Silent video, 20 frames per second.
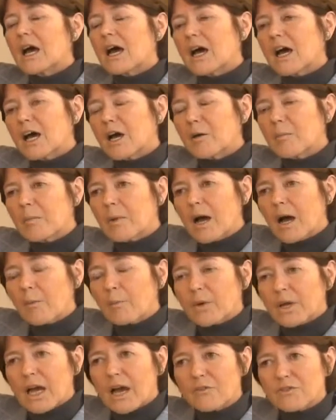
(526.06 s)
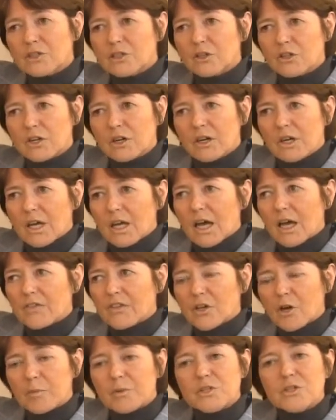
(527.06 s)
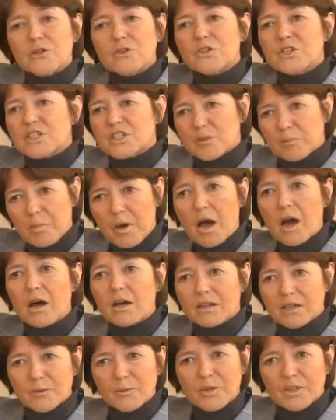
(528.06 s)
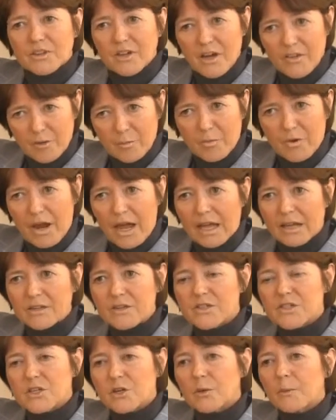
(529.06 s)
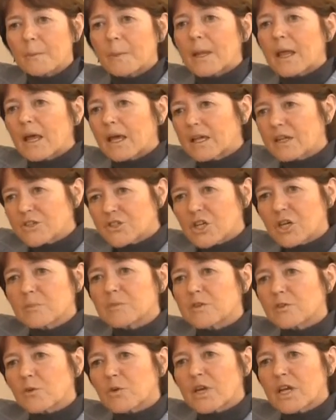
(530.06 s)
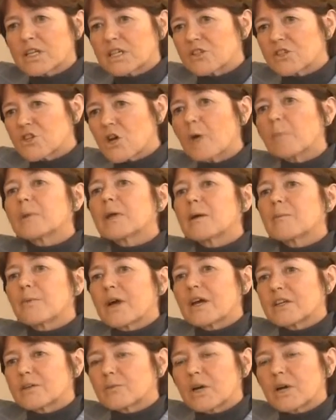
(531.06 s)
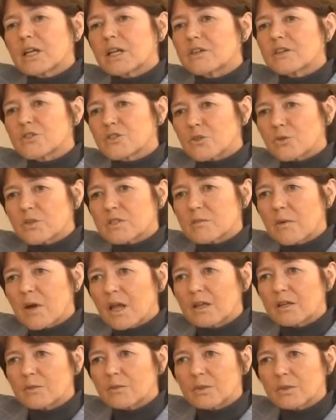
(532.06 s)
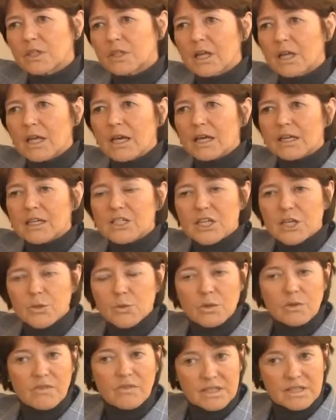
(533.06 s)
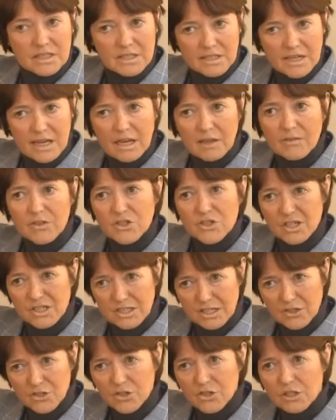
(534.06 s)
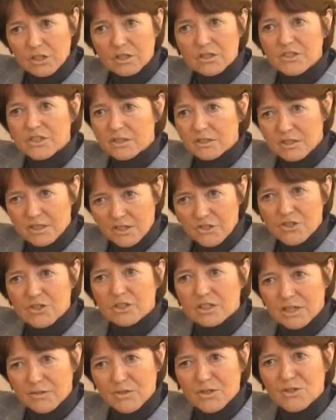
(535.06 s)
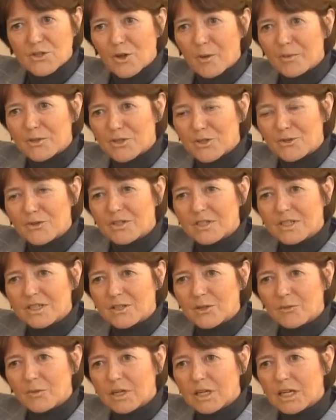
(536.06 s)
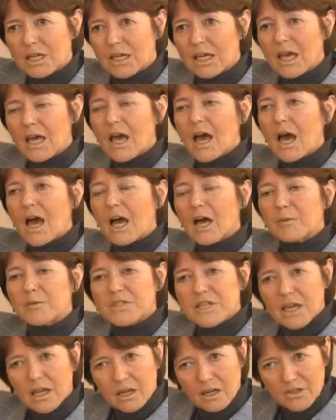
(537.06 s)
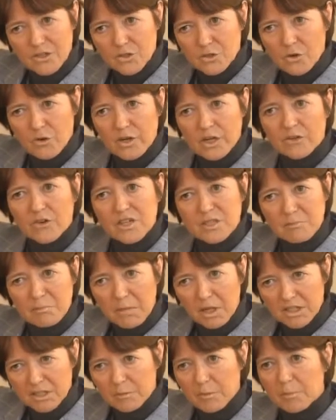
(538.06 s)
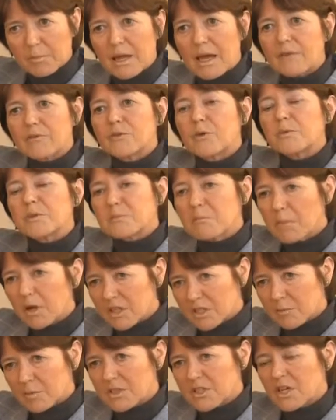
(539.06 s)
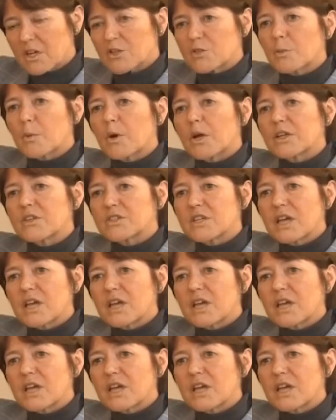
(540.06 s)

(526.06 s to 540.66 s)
and we have to look at the opportunities to partner with other brands. So in terms of creating top-line brand awareness, Tourism Ireland will continue to invest in television and digital. Digital gives us an opportunity to really tell our story across multiple platforms, multiple touch points.